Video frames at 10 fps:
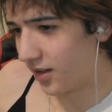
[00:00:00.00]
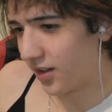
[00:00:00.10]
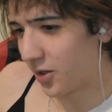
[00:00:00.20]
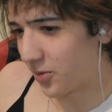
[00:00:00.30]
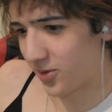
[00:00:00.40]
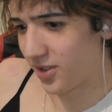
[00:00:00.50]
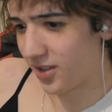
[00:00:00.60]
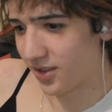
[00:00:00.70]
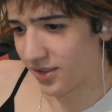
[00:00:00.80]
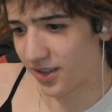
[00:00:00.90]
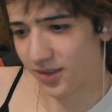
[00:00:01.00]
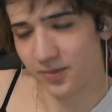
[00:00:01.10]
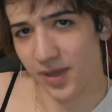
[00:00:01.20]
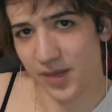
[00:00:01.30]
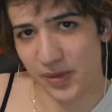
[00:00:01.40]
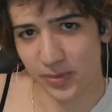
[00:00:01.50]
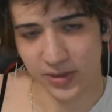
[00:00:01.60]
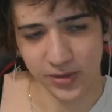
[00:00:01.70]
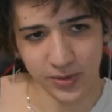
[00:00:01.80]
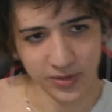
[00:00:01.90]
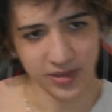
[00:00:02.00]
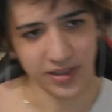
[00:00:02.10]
routine like many people do.